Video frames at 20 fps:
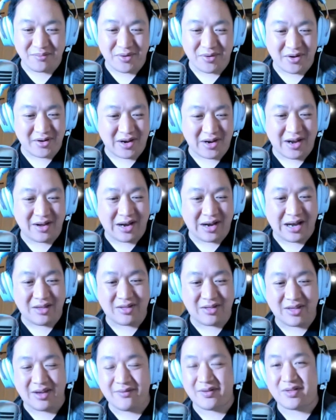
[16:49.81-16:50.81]
But I
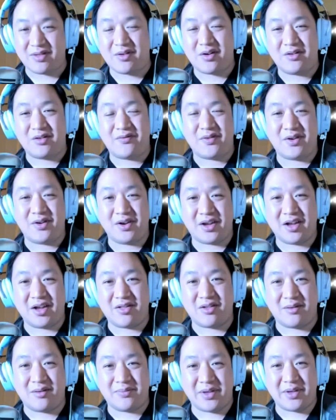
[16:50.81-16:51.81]
say if it's hard for you to
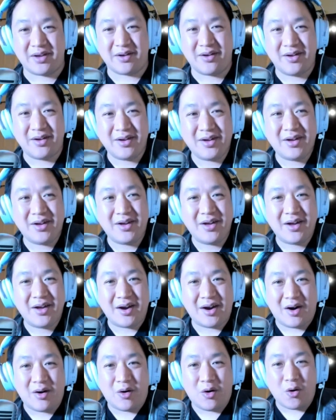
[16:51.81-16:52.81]
get something
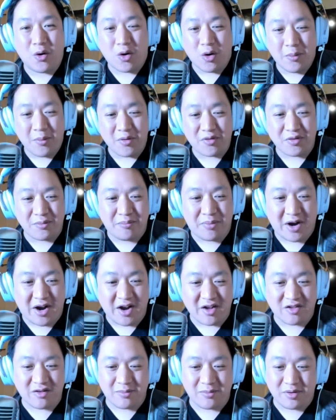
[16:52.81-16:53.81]
or almost
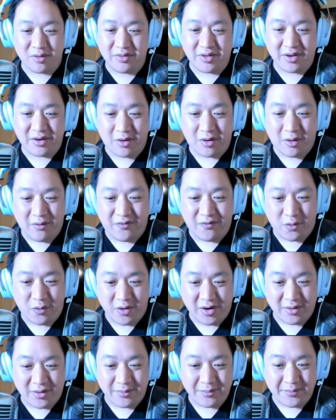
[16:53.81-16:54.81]
impossible, then go
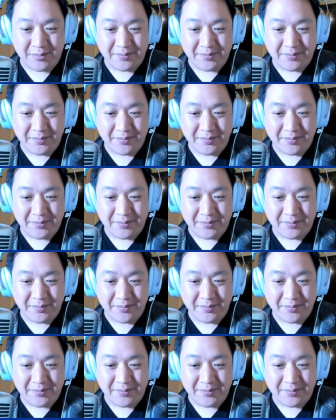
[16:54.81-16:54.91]
for it.